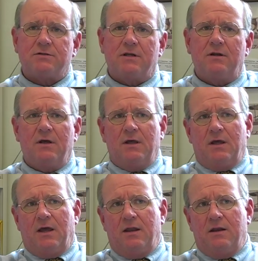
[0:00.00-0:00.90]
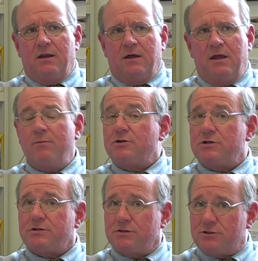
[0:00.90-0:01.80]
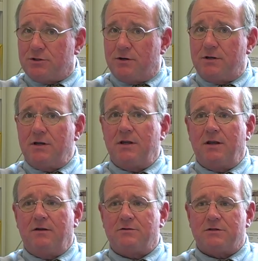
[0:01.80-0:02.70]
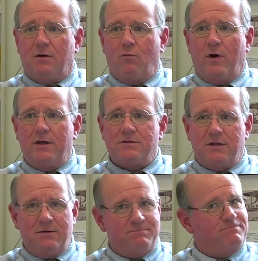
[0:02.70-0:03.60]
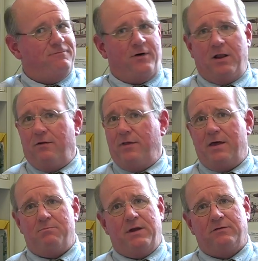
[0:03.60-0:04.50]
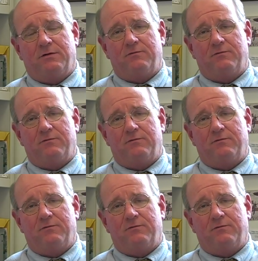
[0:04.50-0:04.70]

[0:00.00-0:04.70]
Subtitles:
and images inserted, and in some ways they follow that basic